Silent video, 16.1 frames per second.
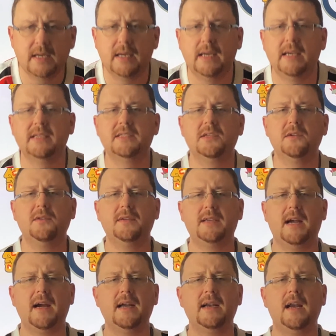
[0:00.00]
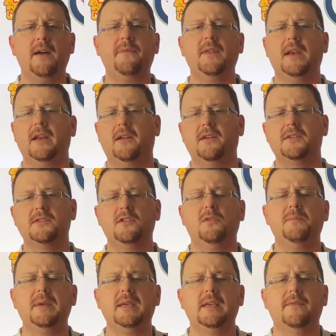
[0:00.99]
He's still young enough that he could
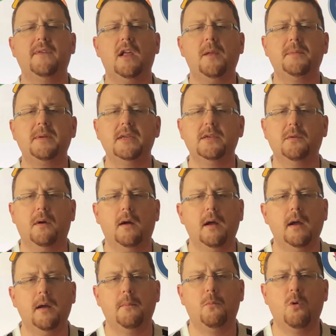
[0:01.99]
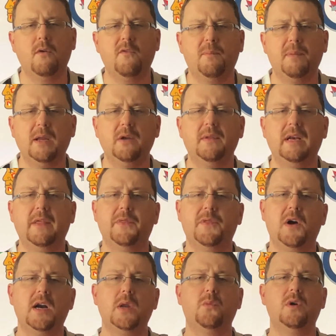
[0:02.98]
still be developed into a more of a player than he
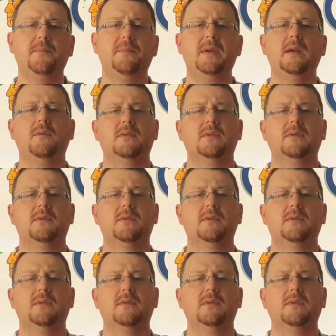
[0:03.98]
thought he would be.